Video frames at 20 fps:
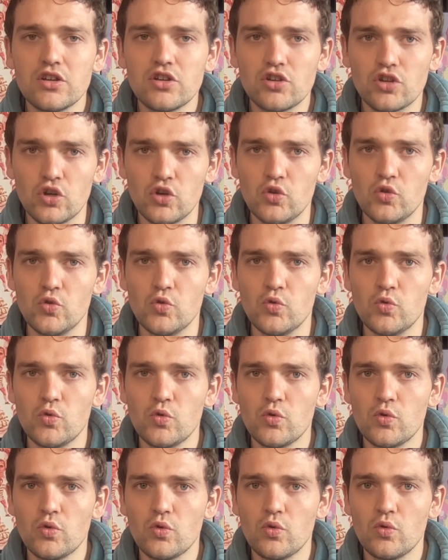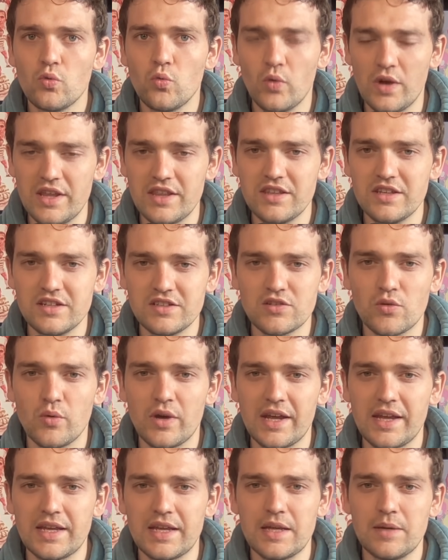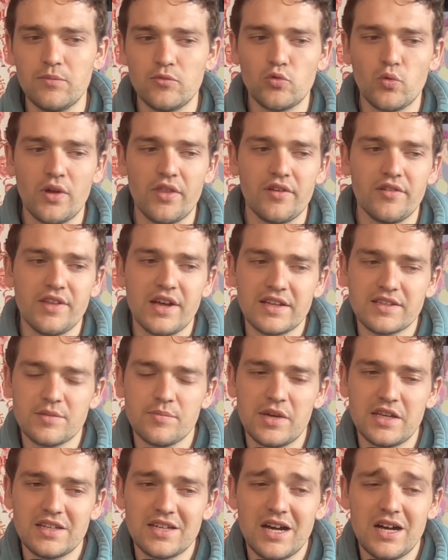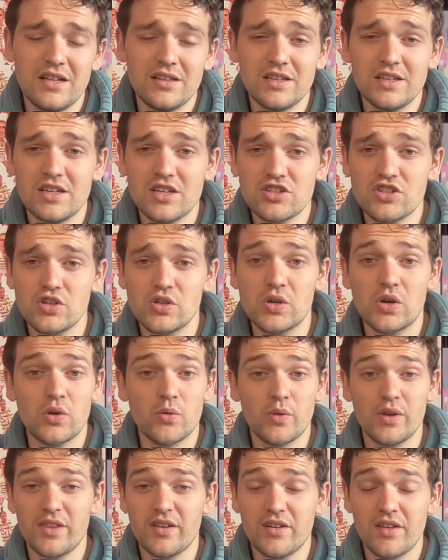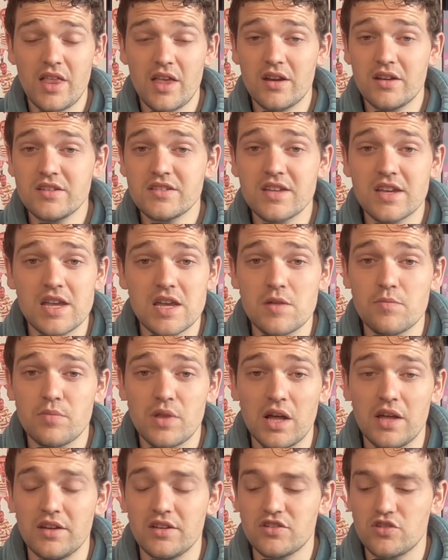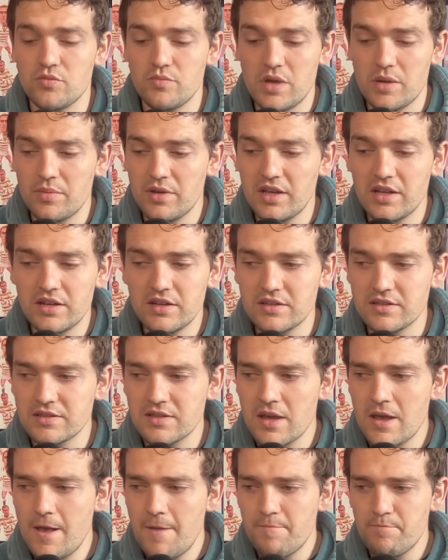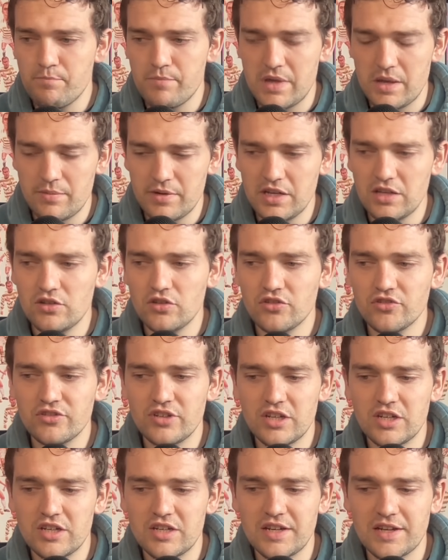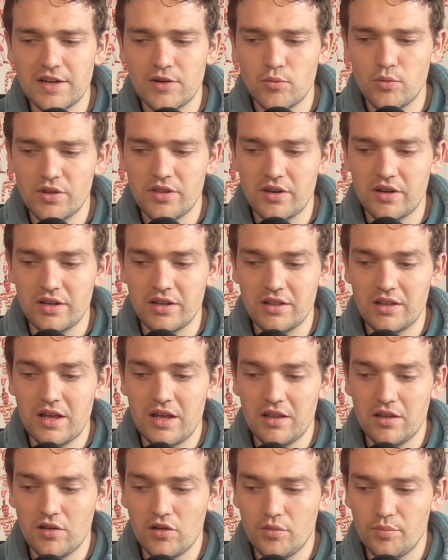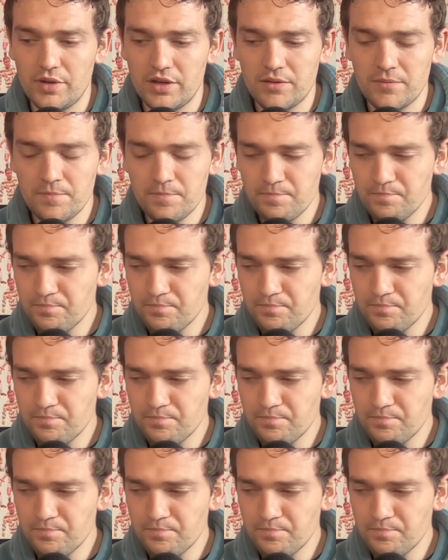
to win these away games, whether that's a mentality issue or whether that is a game plan issue. Maybe it is. Maybe he does need to tinker with it a little bit.